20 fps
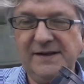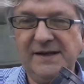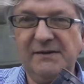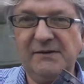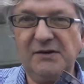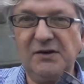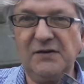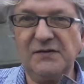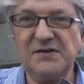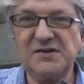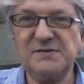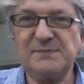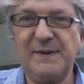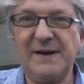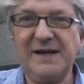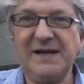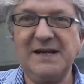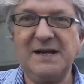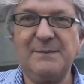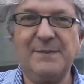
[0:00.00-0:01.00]
Now I got this
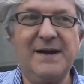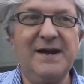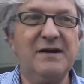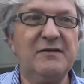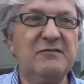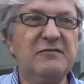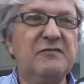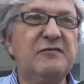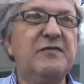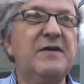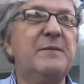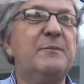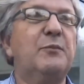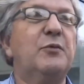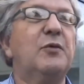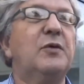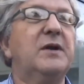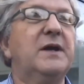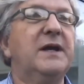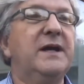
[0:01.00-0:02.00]
back in about
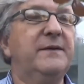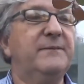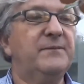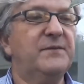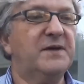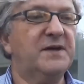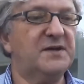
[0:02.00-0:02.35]
February